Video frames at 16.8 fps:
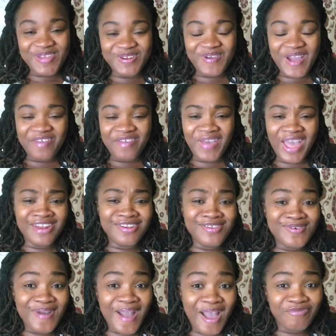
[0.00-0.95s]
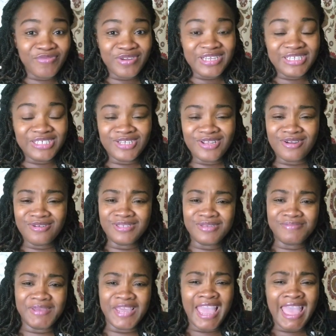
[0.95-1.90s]
and you have reached out to me,
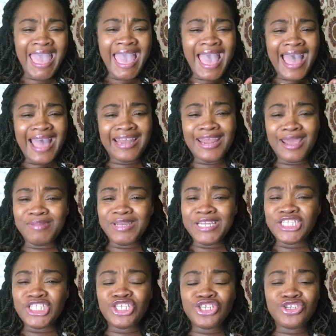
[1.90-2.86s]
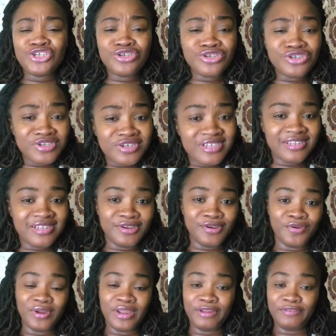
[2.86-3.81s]
and I'm eternally
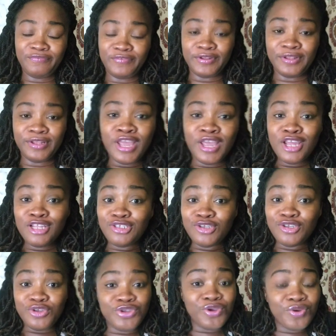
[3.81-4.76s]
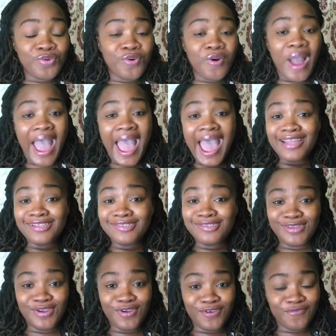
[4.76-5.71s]
grateful to you and to your
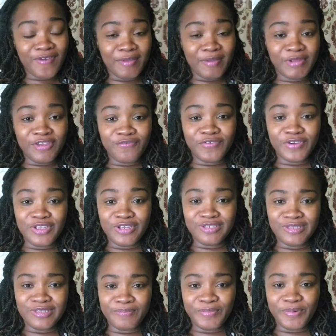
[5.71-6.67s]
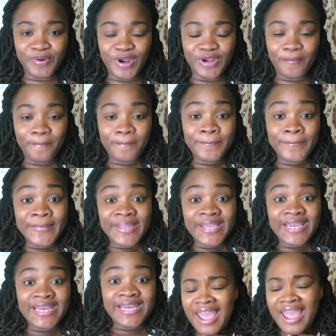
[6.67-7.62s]
family for your support.
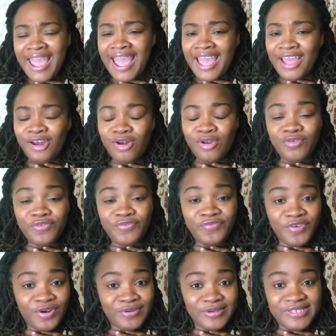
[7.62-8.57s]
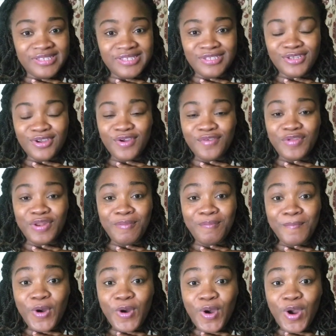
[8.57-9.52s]
I look forward to serving
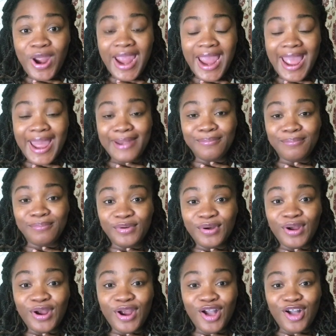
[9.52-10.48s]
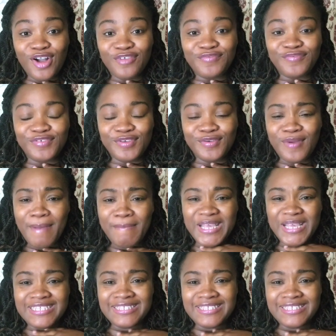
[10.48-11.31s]
more and more of you. I'm